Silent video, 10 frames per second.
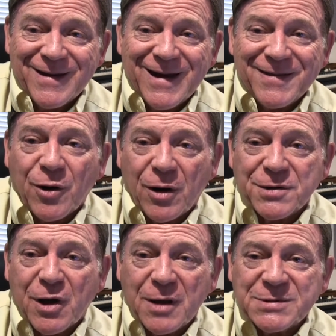And there are
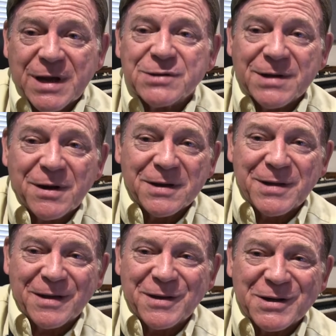times actually like
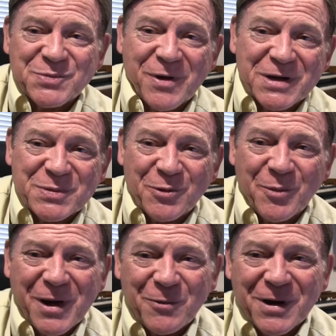that it's possible we
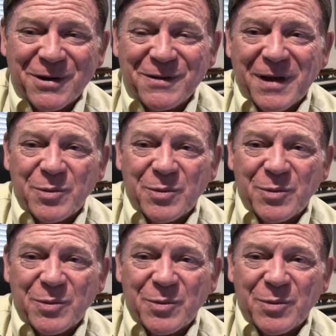might want to do that.